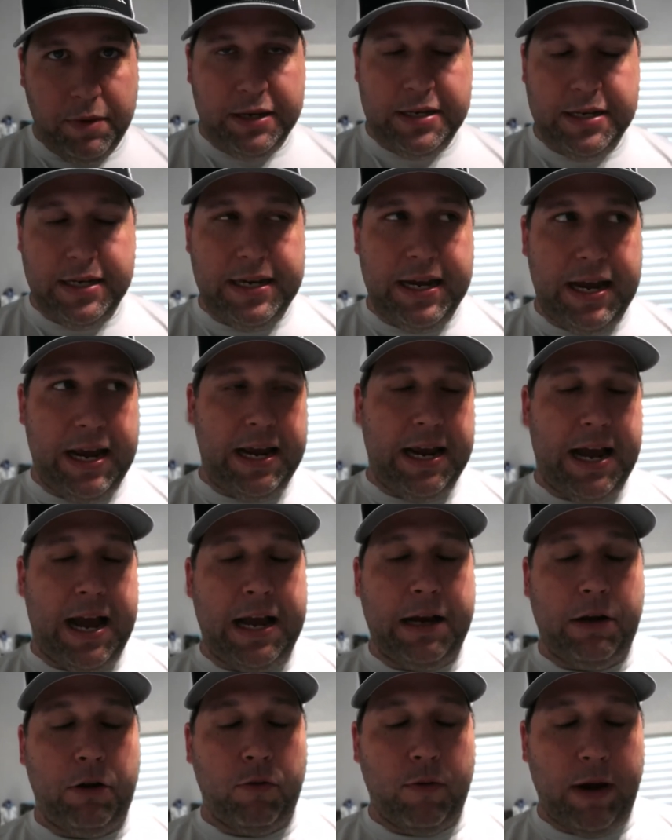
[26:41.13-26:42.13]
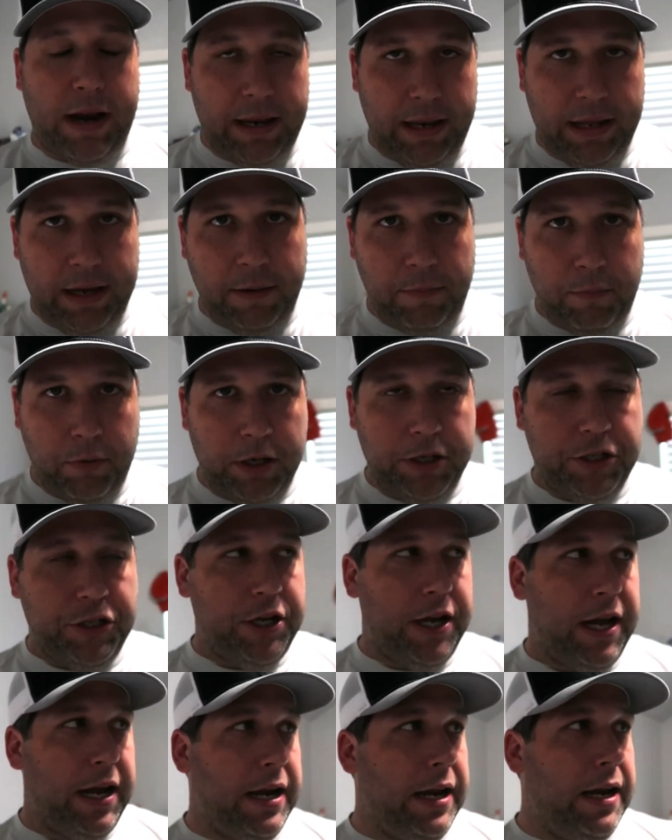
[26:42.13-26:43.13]
me today. I greatly
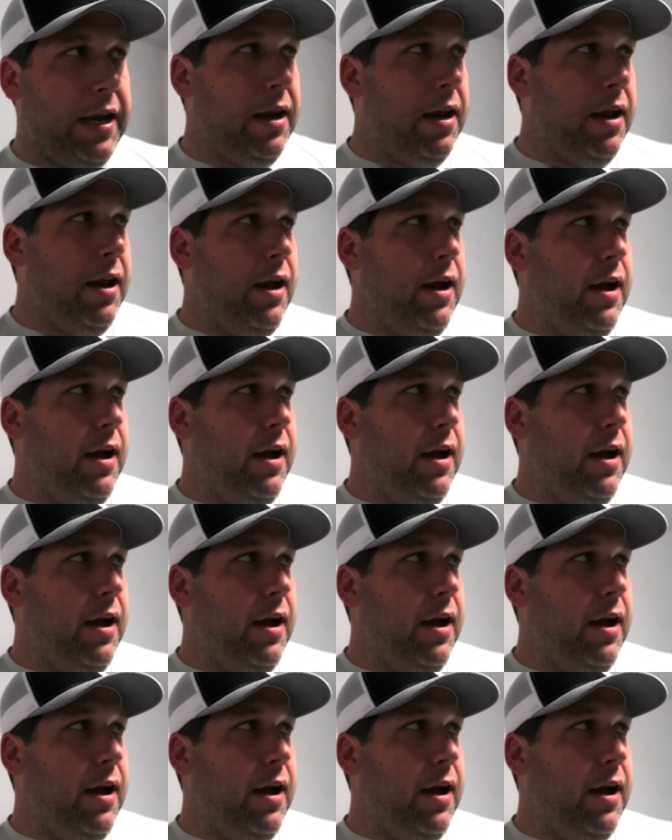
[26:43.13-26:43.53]
appreciate it.